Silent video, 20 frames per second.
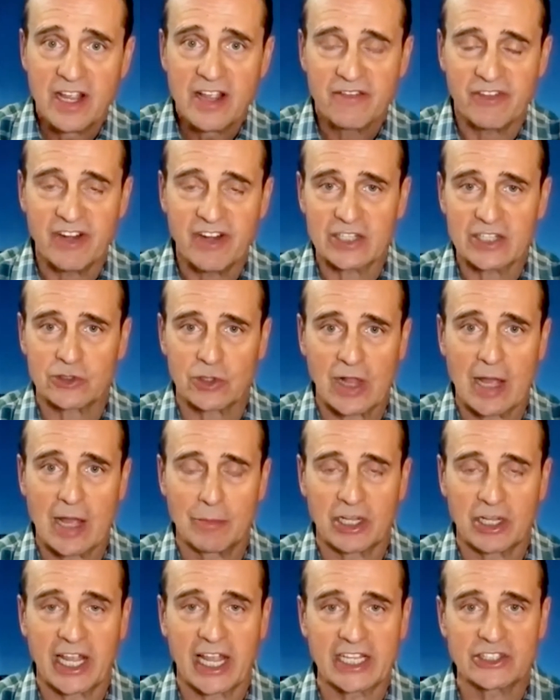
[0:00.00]
Financial
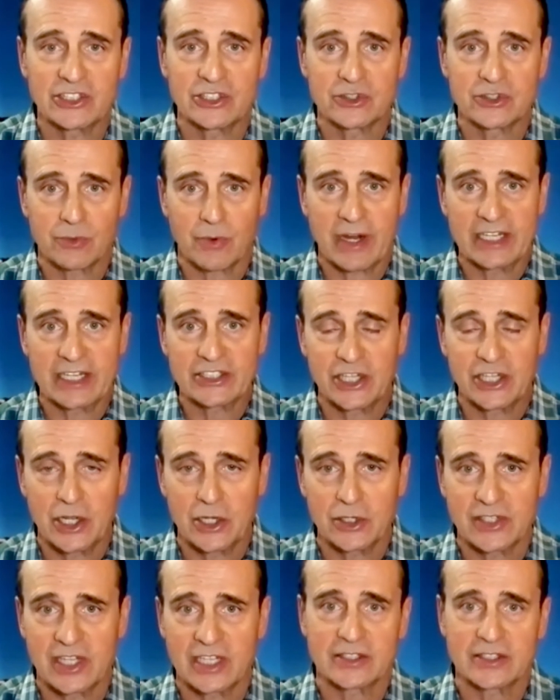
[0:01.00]
obligations
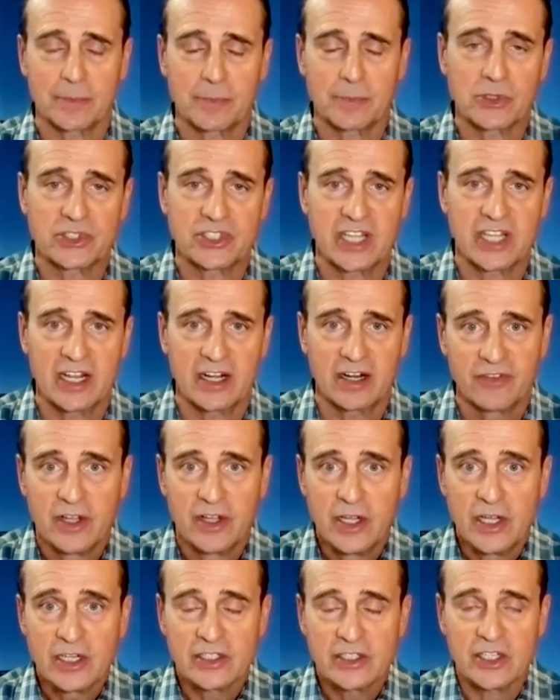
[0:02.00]
ratios, that's a percent of
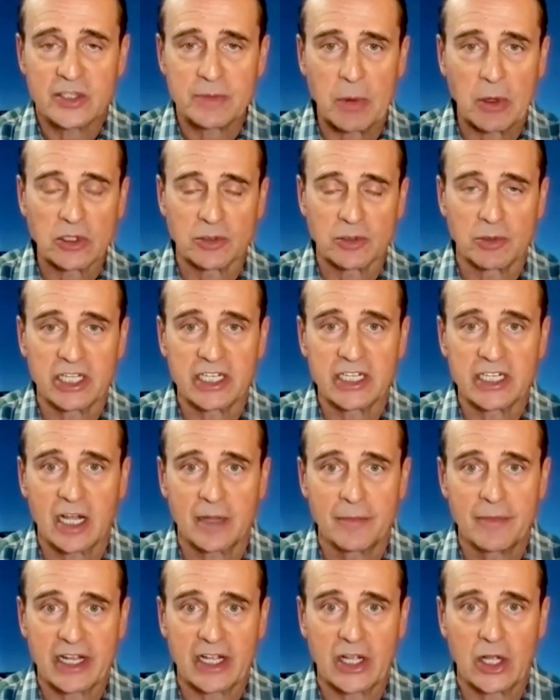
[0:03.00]
disposable
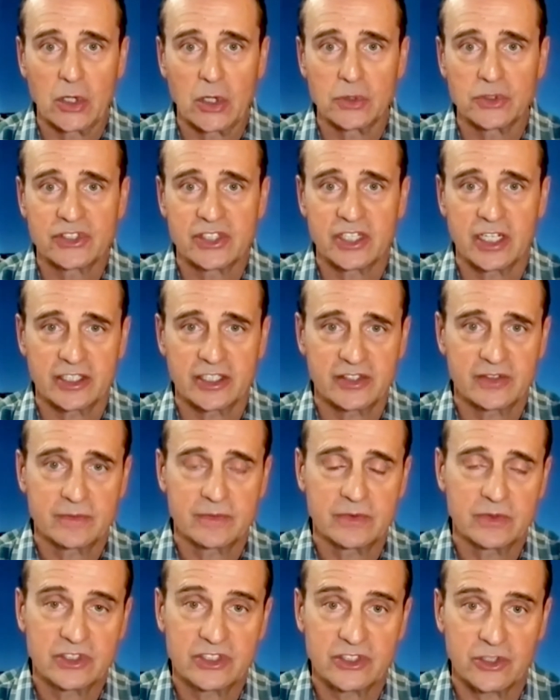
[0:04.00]
income that goes to
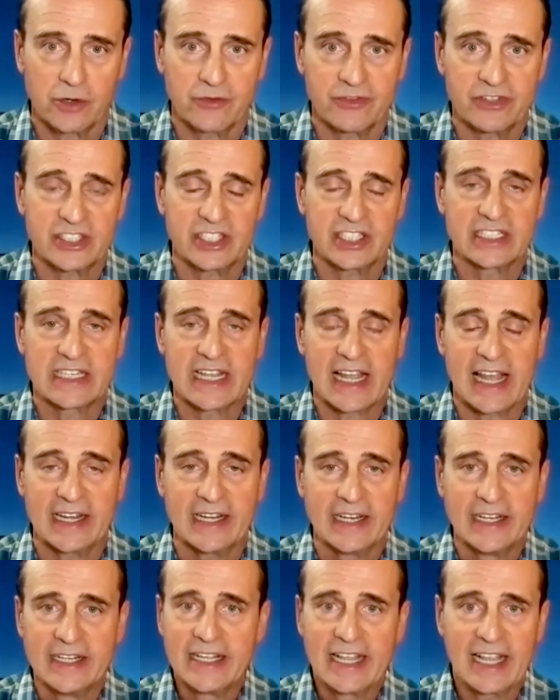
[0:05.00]
servicing debt,